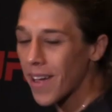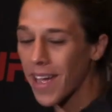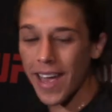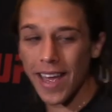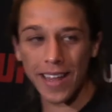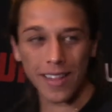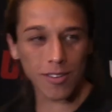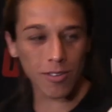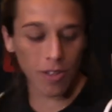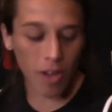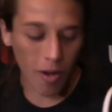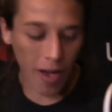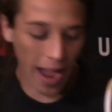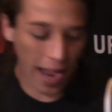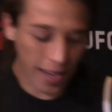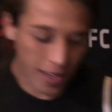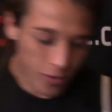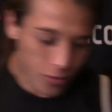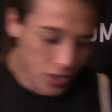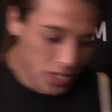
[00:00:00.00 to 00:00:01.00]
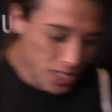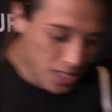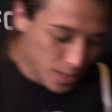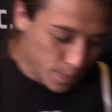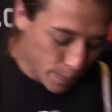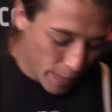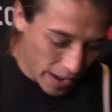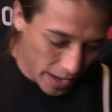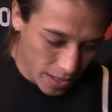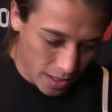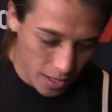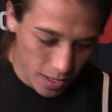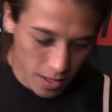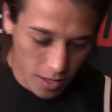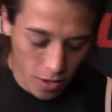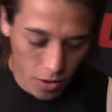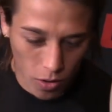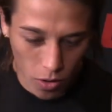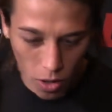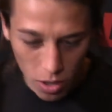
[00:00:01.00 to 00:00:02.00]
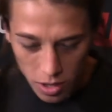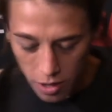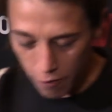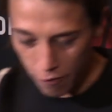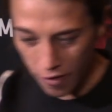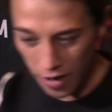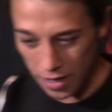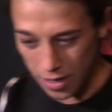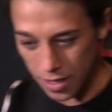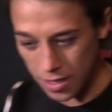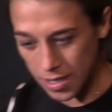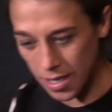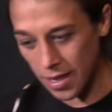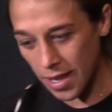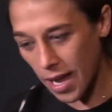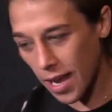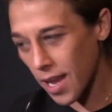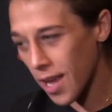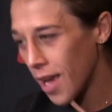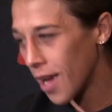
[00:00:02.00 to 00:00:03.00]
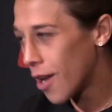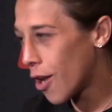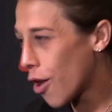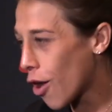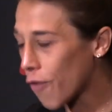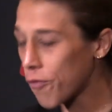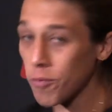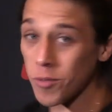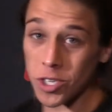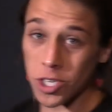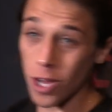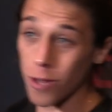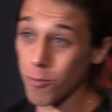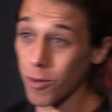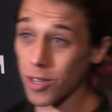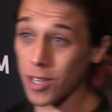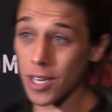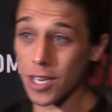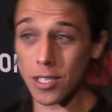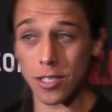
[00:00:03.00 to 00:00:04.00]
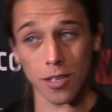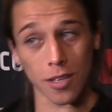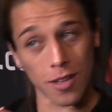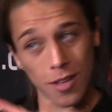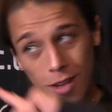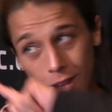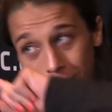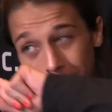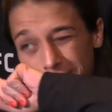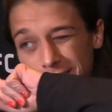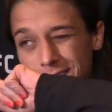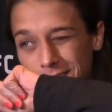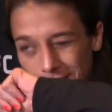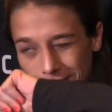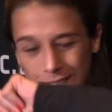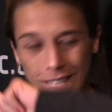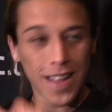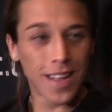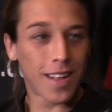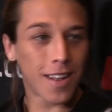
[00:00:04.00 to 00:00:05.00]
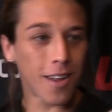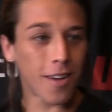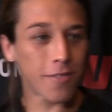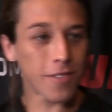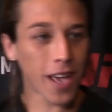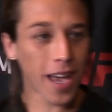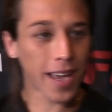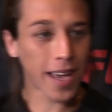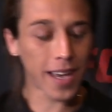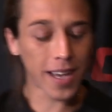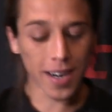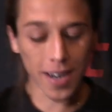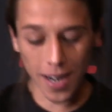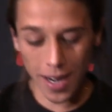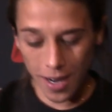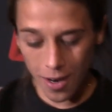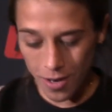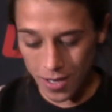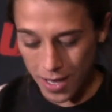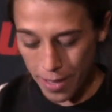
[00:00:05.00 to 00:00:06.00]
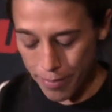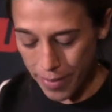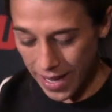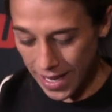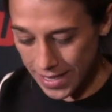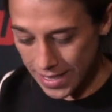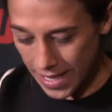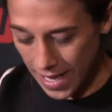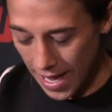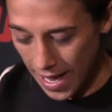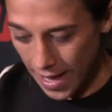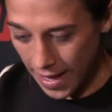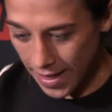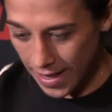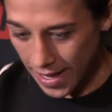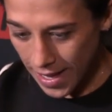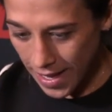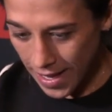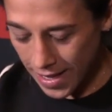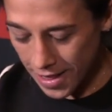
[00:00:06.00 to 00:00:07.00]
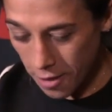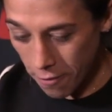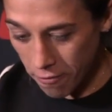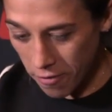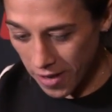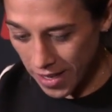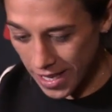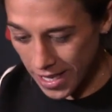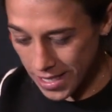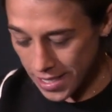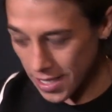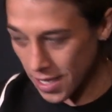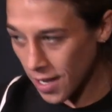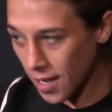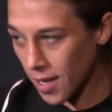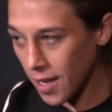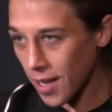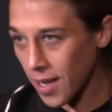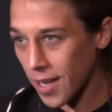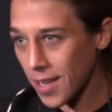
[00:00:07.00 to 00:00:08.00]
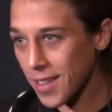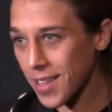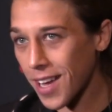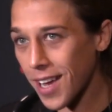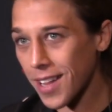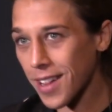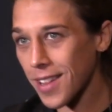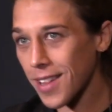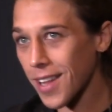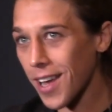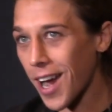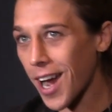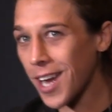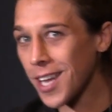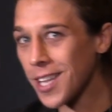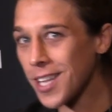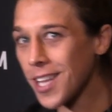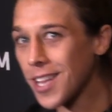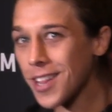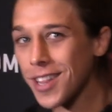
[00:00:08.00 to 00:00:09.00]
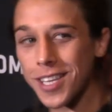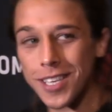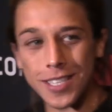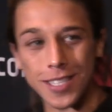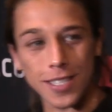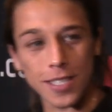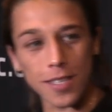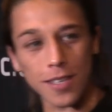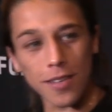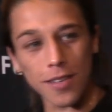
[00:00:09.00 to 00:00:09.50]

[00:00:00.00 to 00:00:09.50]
And you know, I respect all the fighters, and I love Michelle Waterson, love Jager, all the best. And the thing is that I need this